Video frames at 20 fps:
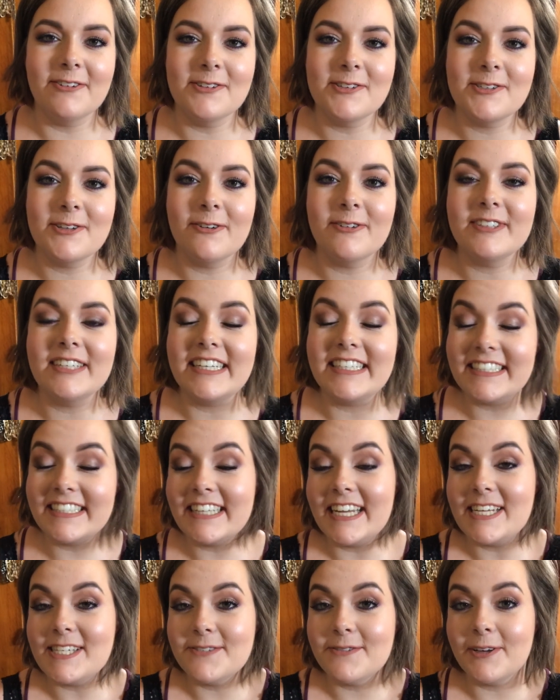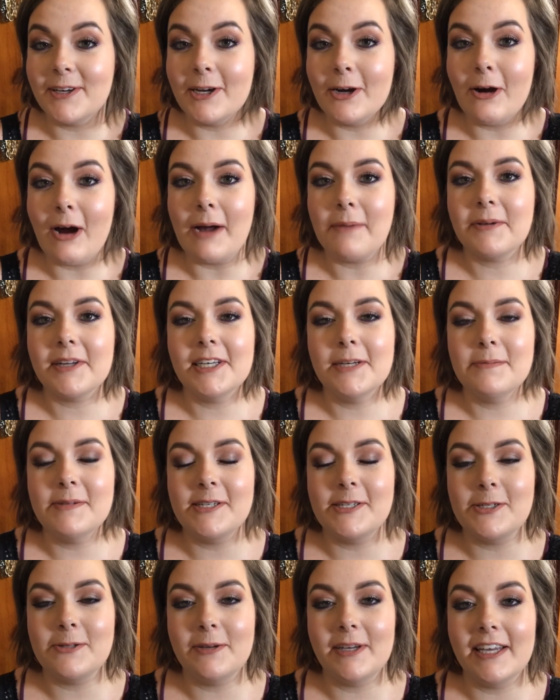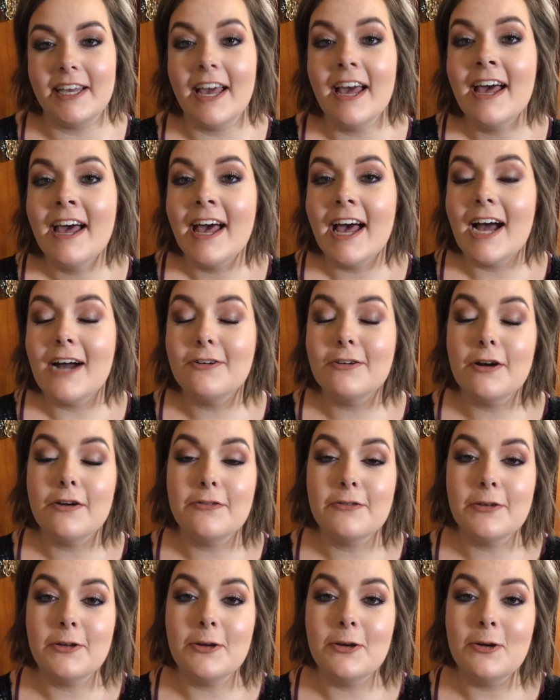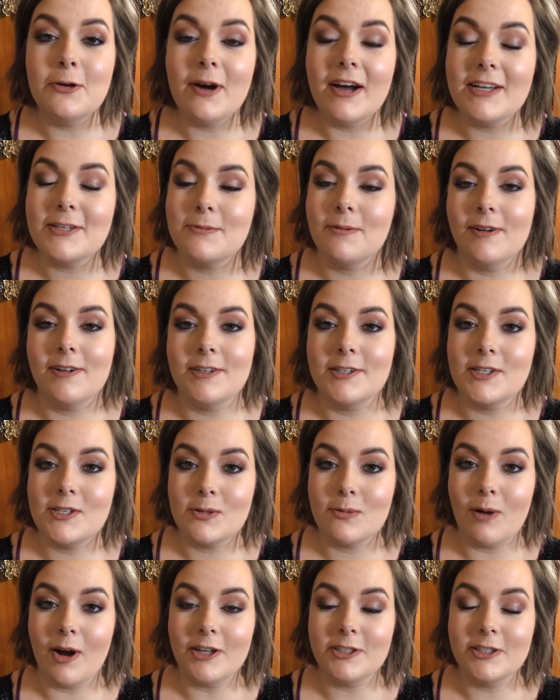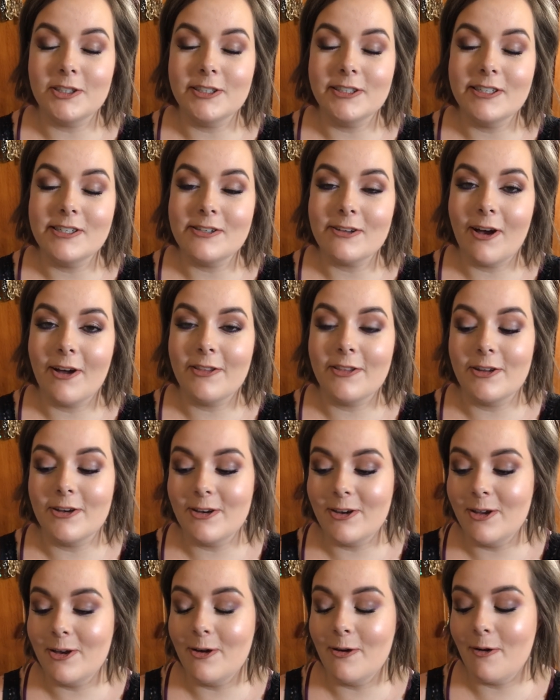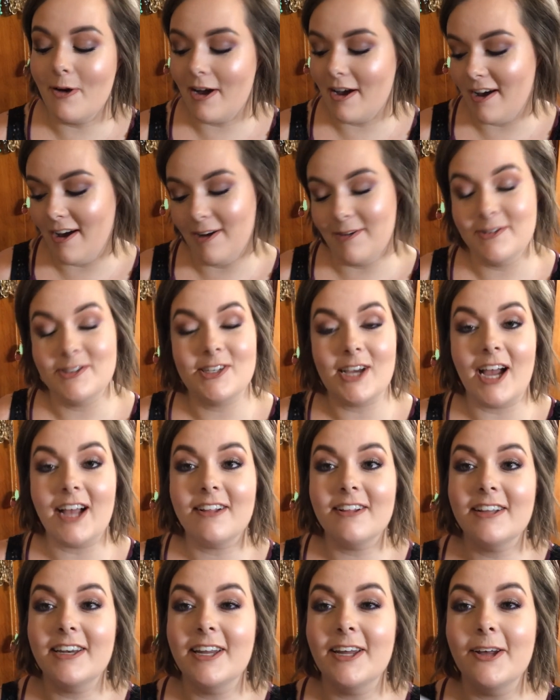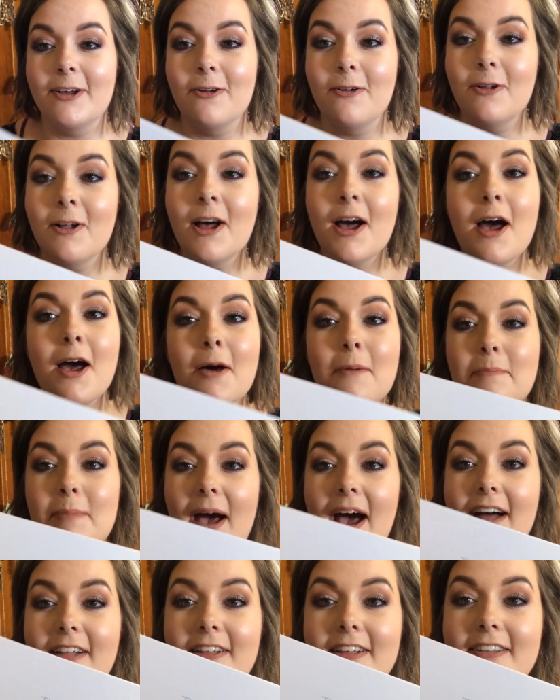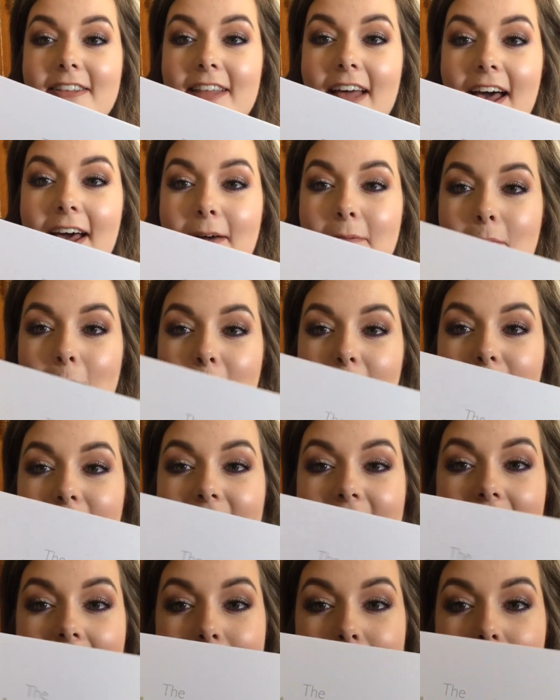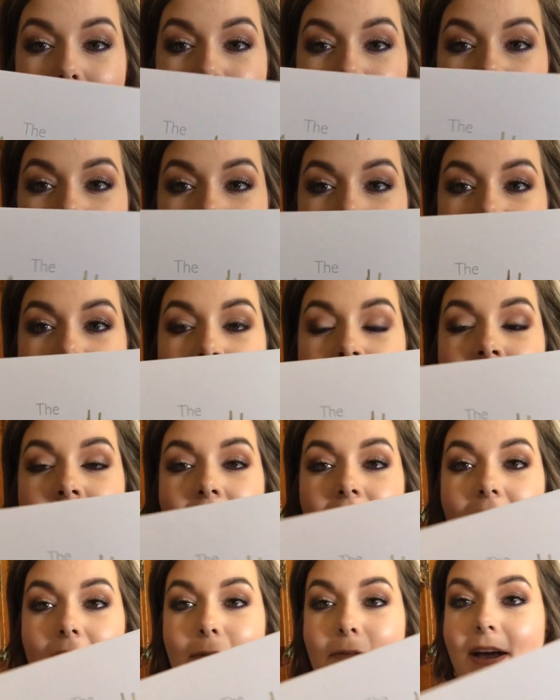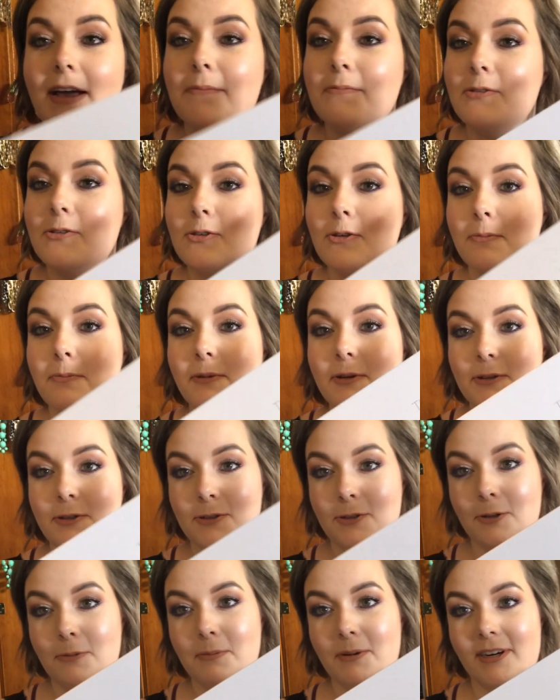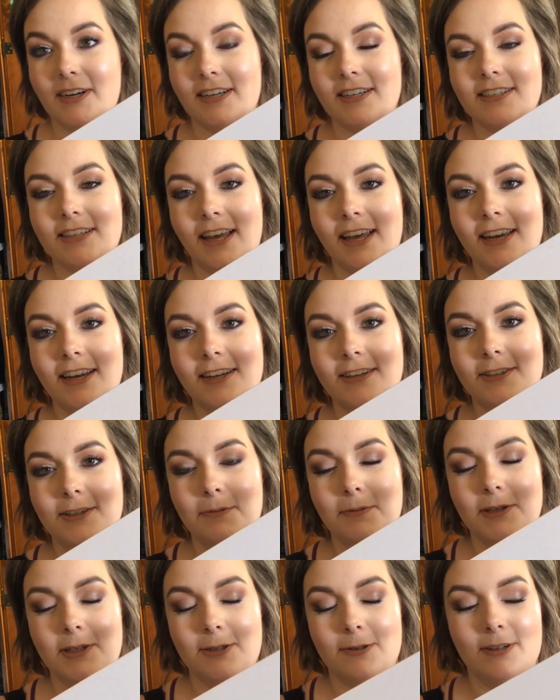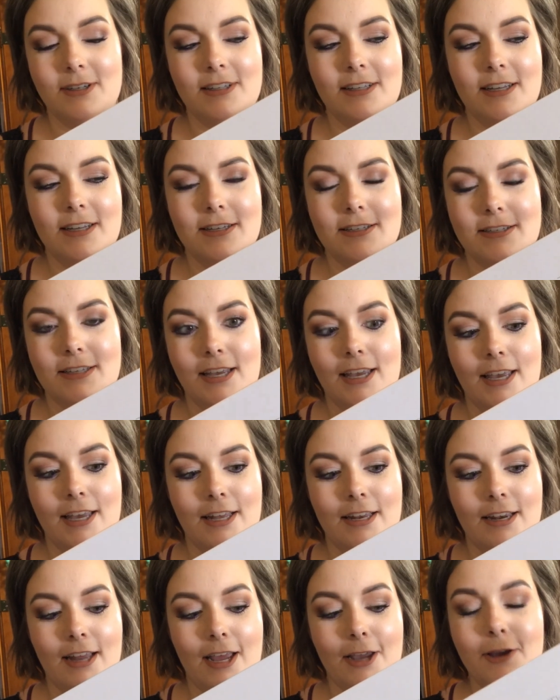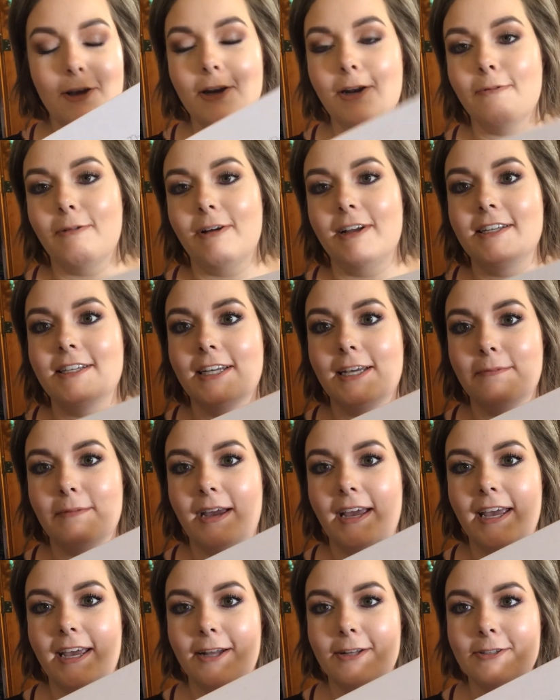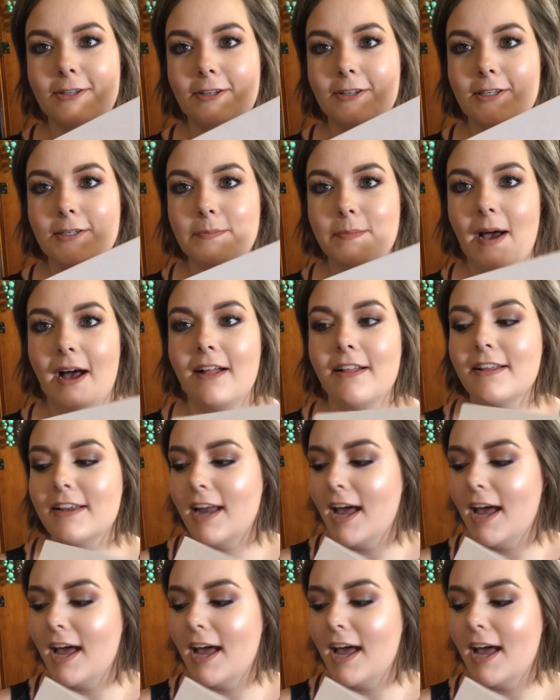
So in today's video I'm going to be doing a review as well as swatches on the new Jaclyn Hill palette that Morphe came out with. I'm super excited to be doing this, and I couldn't wait to get my hands on this palette.